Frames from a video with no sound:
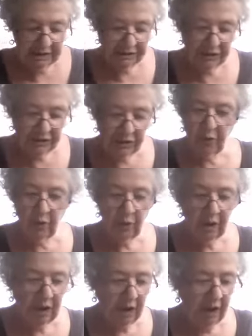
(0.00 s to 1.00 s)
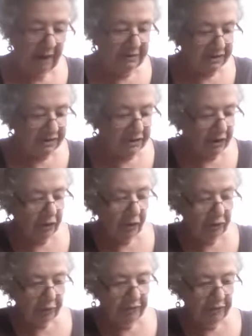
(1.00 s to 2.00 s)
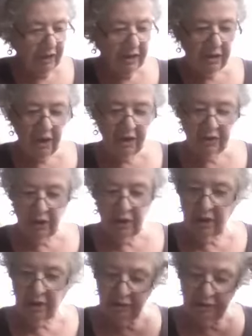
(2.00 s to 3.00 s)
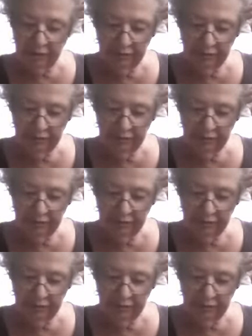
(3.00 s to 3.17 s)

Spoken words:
so I'm just gonna go through, I'll